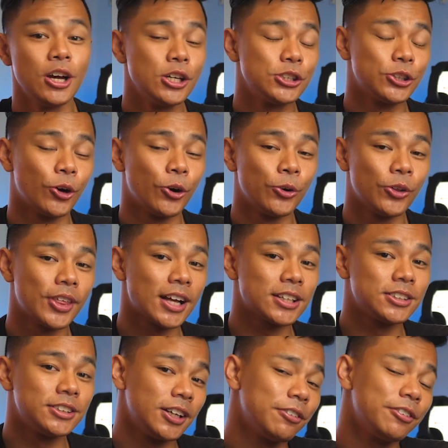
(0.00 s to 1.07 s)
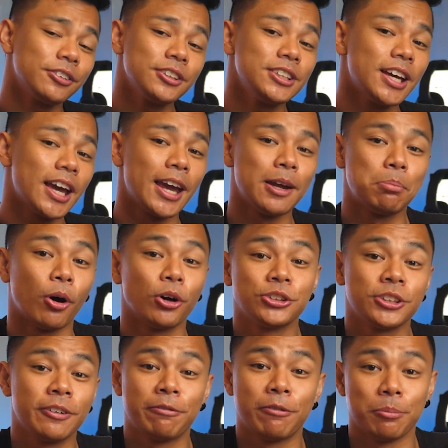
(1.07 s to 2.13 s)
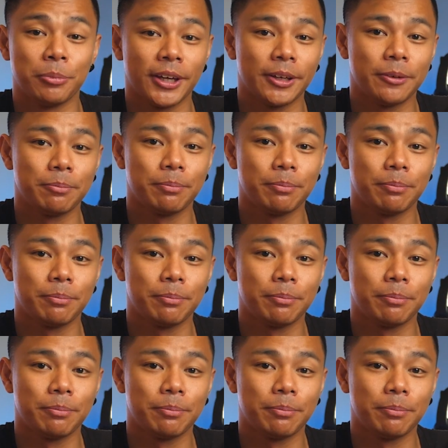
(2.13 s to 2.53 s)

So that's definitely a positive for me.